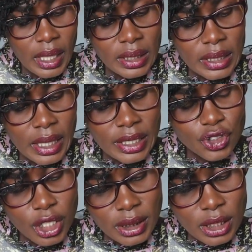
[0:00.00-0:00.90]

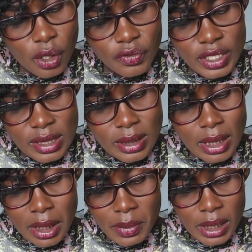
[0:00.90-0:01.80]
JD of just the
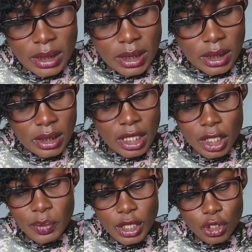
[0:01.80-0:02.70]

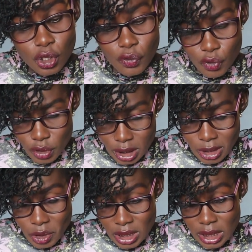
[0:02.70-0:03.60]
elimination of
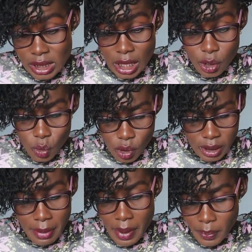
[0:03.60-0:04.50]
constituencies and ward.
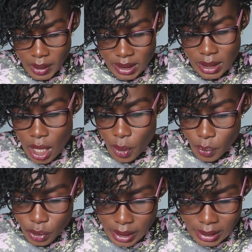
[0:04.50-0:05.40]
But please
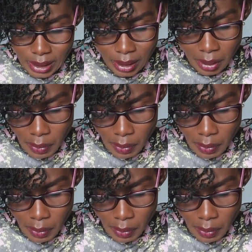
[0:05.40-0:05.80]
put that at the